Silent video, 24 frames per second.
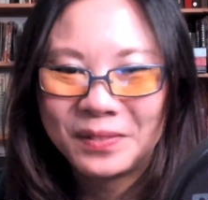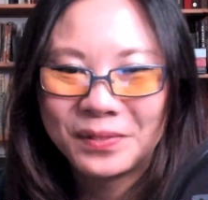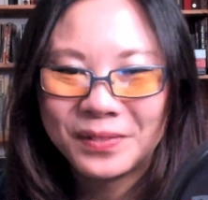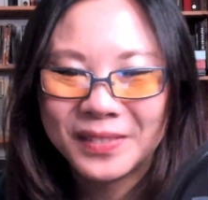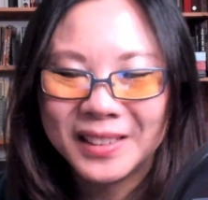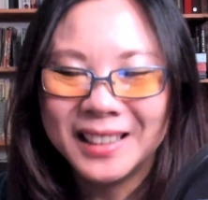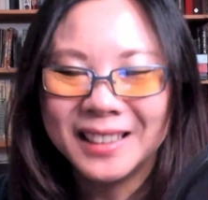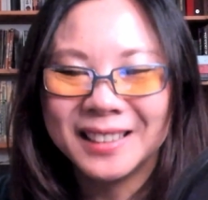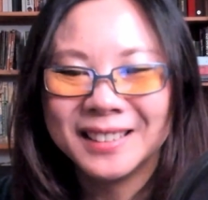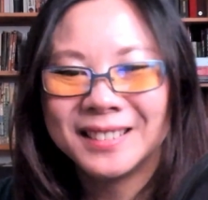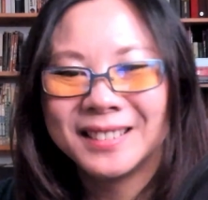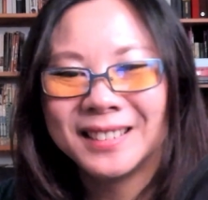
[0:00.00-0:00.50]

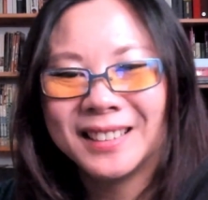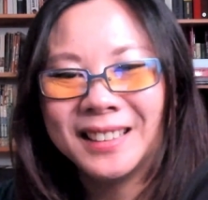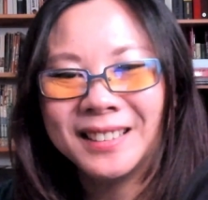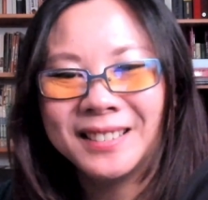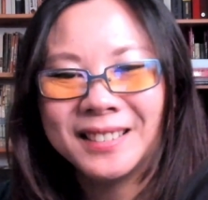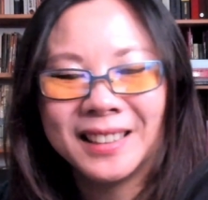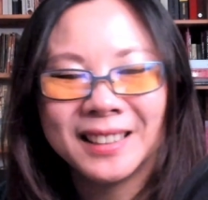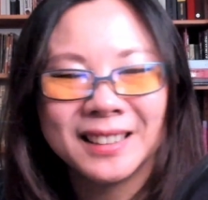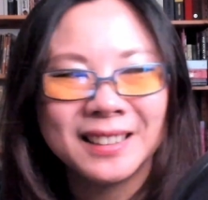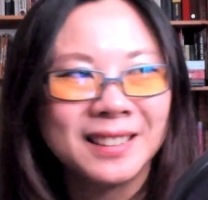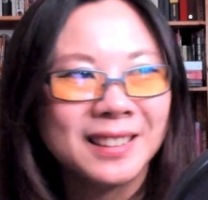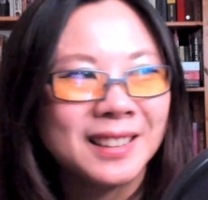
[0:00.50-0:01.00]
Yes,
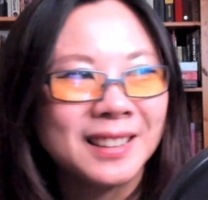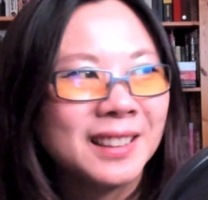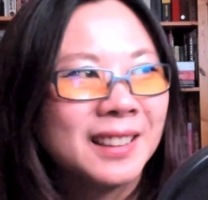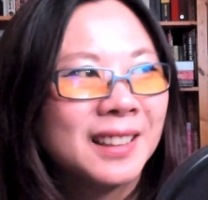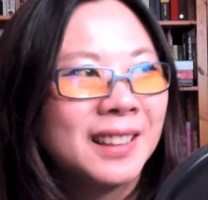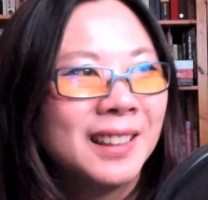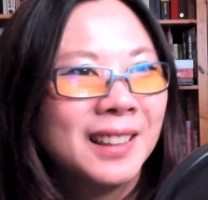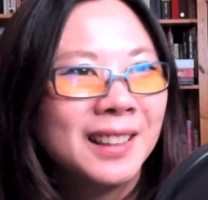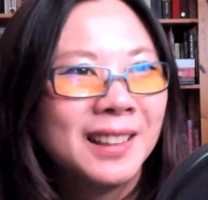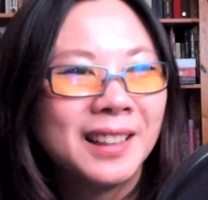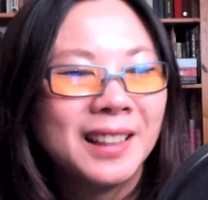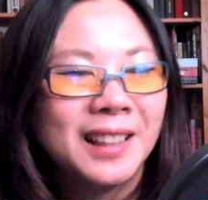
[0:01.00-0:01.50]
exactly.
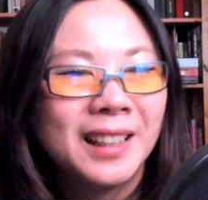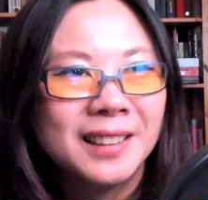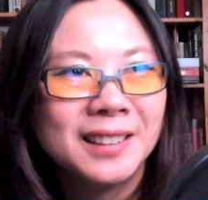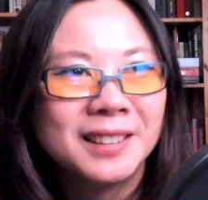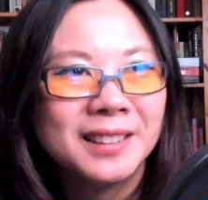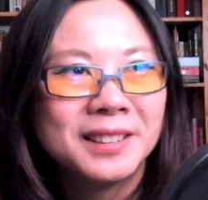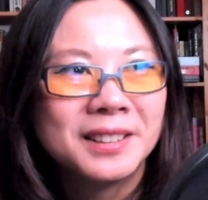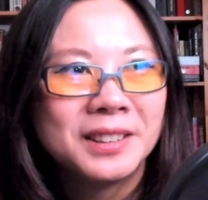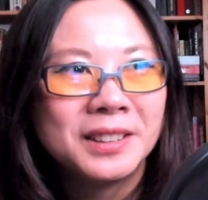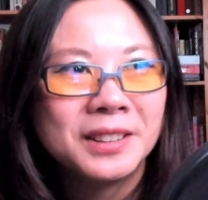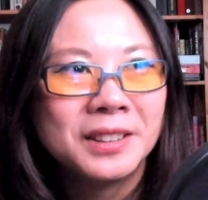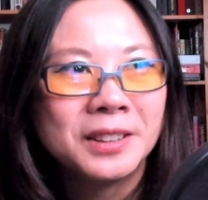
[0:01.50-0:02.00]

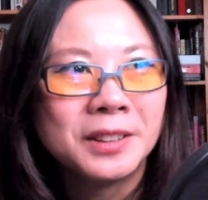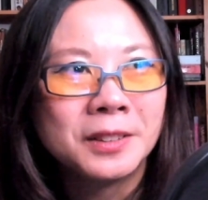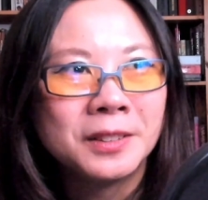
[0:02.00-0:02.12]
And,